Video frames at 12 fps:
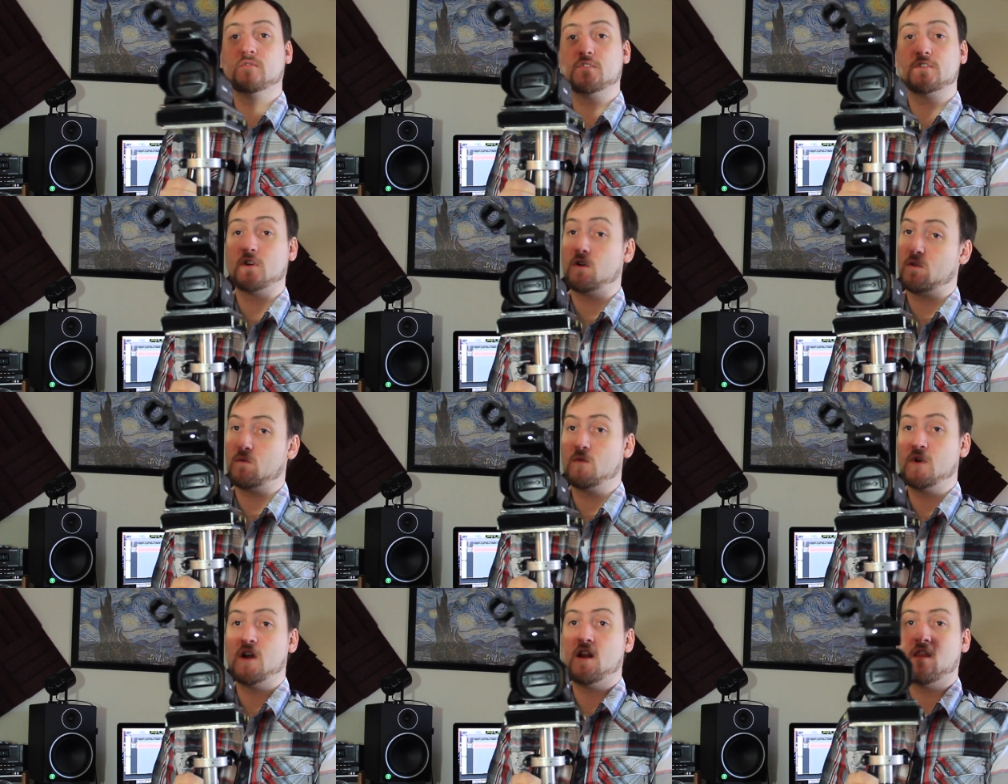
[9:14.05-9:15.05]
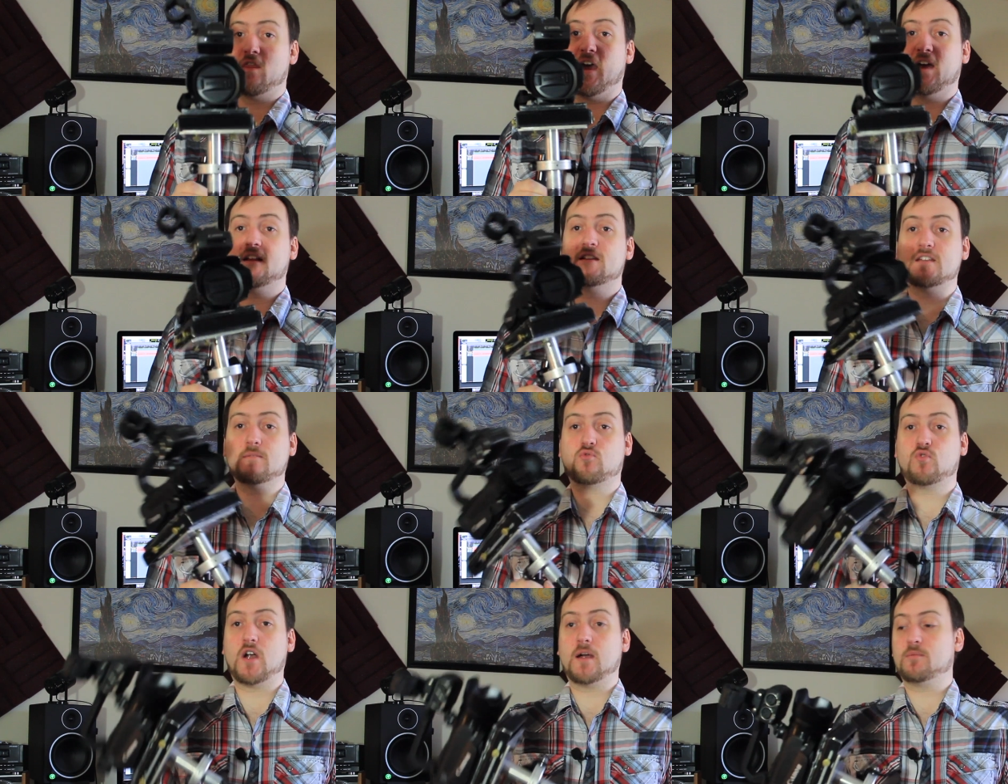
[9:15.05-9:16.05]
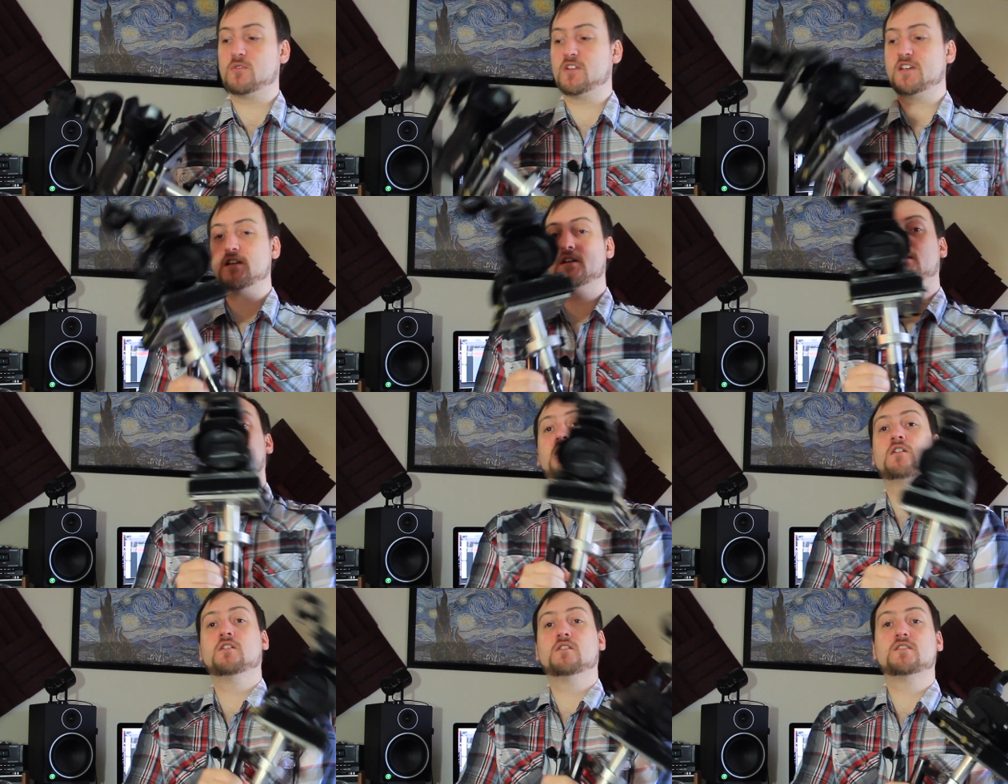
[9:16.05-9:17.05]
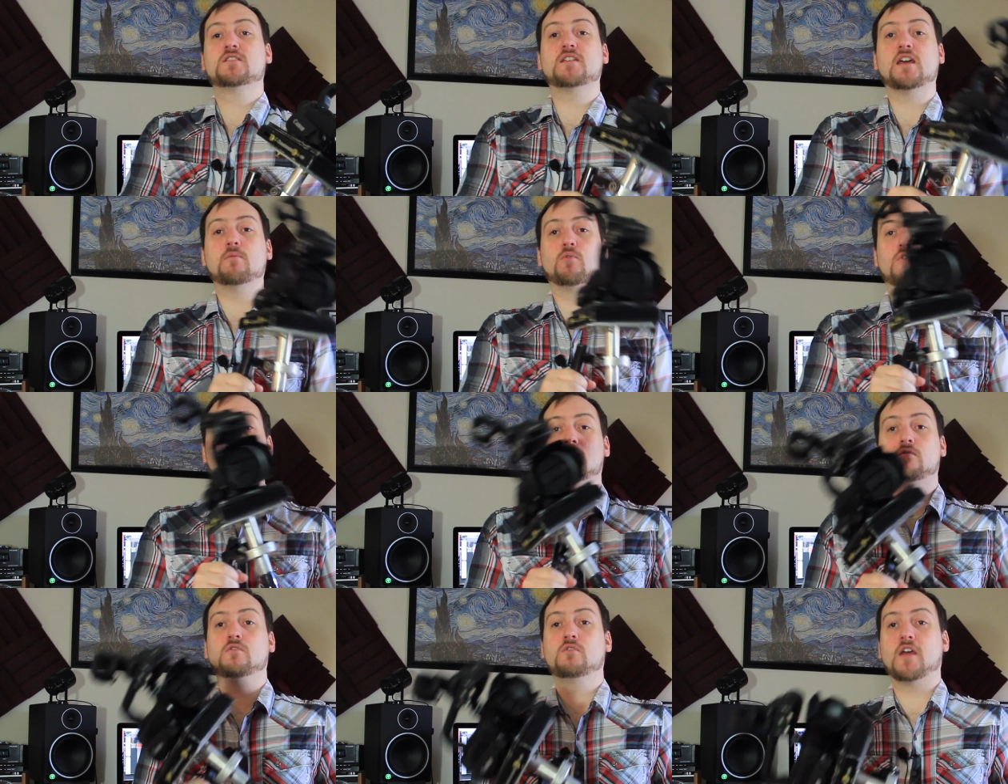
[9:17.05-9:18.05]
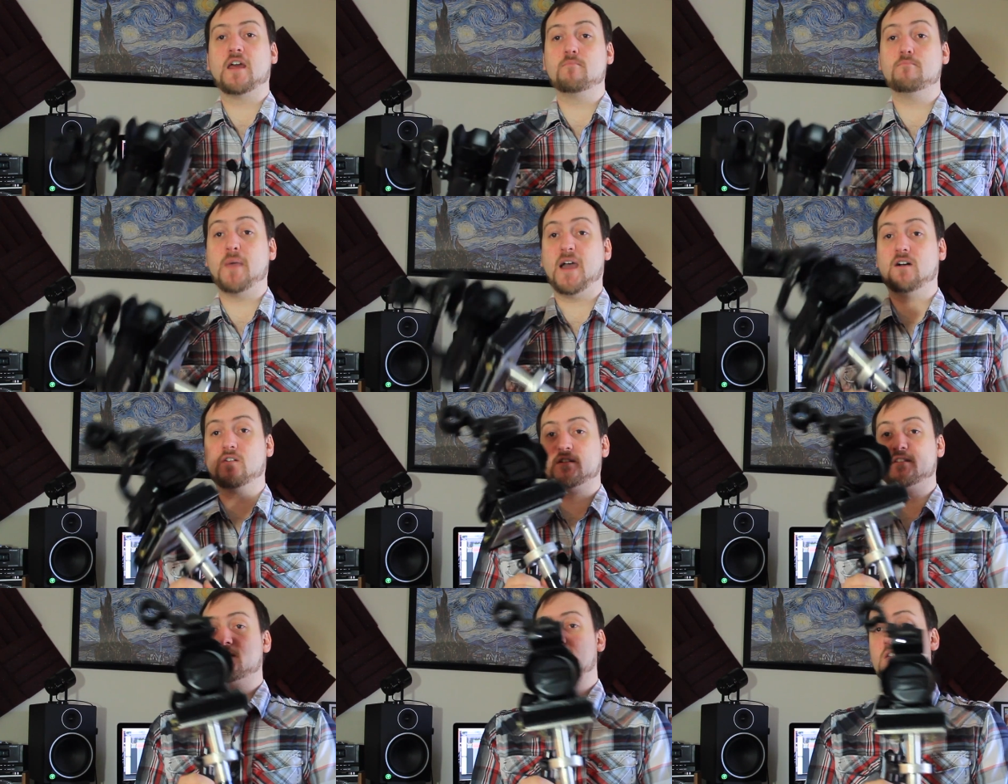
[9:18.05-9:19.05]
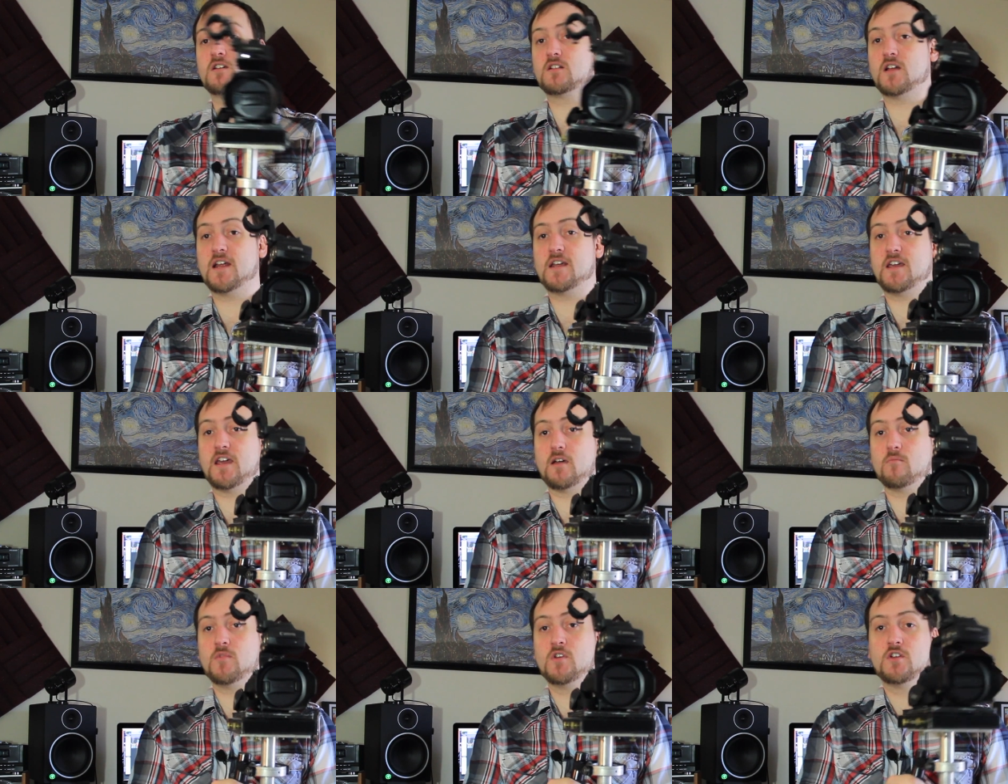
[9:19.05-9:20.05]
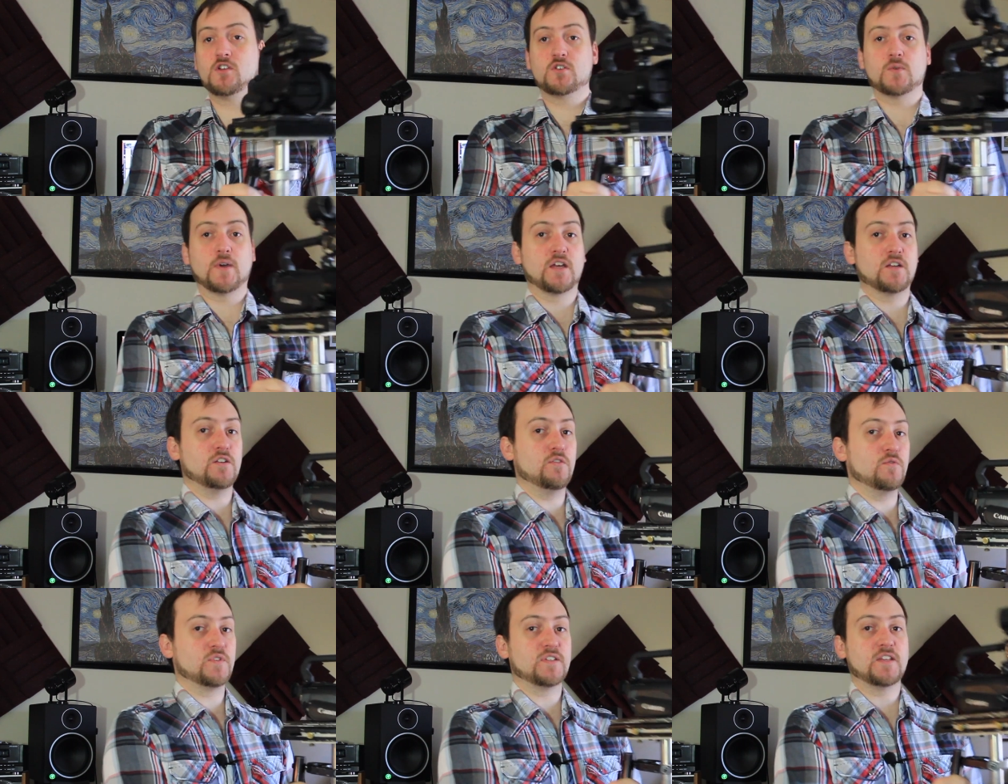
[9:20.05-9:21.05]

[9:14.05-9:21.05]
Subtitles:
so that is a properly stable and balanced Glidecam. So I can use